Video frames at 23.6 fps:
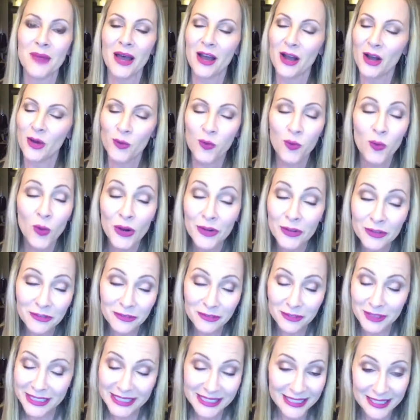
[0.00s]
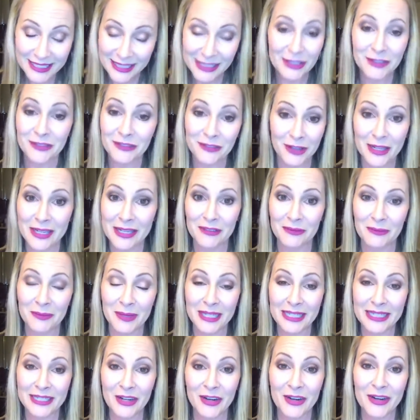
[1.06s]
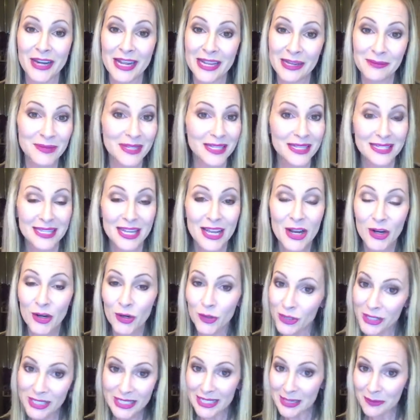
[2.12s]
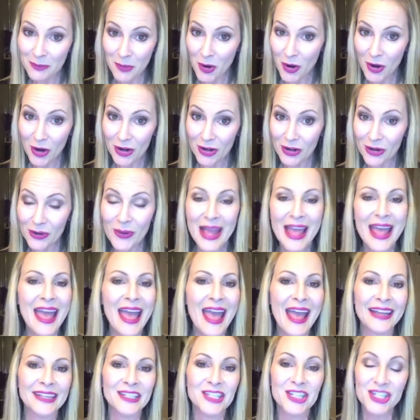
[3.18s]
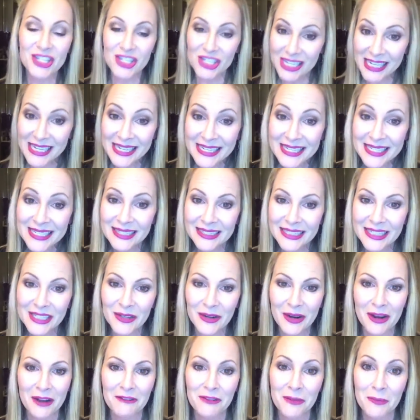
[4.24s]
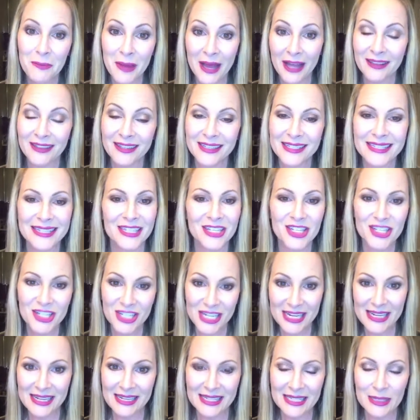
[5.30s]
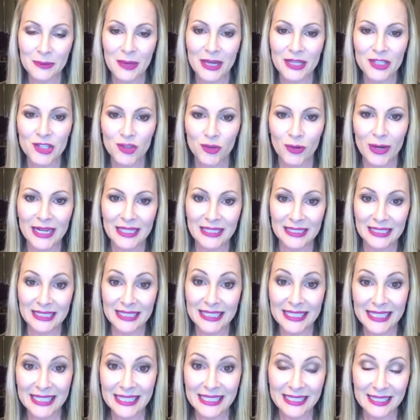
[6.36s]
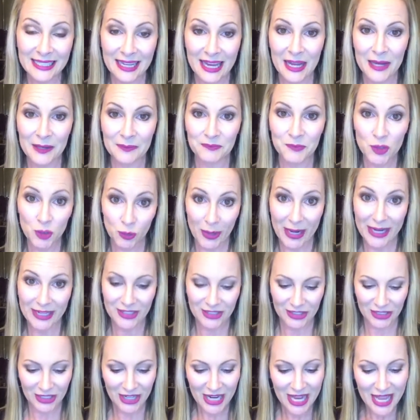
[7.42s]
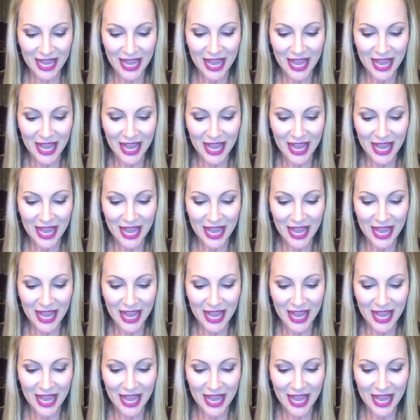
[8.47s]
a wonderfully dear friend of mine. Her name is Christy Morrow, and she is the leader of the Bellas, and she is my direct lead director.